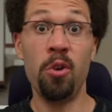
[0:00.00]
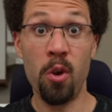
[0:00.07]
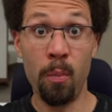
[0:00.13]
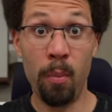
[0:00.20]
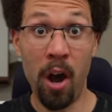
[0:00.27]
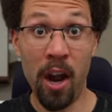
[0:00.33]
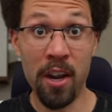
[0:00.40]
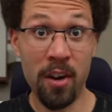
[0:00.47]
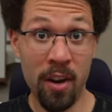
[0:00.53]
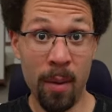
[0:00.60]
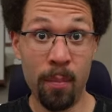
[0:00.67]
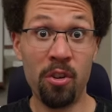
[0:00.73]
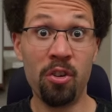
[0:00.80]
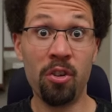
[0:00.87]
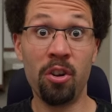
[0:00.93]
your body
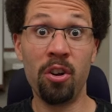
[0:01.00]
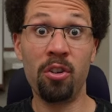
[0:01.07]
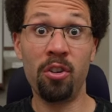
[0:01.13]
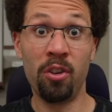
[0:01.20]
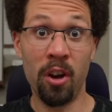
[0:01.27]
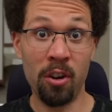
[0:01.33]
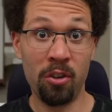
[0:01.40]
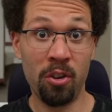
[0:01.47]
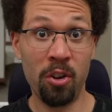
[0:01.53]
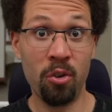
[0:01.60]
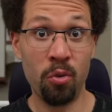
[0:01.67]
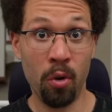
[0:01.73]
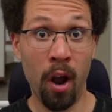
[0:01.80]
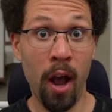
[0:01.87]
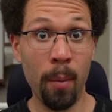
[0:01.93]
temperature starts to
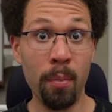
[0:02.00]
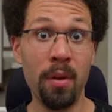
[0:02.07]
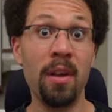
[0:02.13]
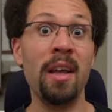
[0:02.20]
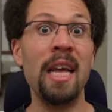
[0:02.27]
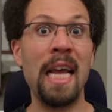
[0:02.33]
drop,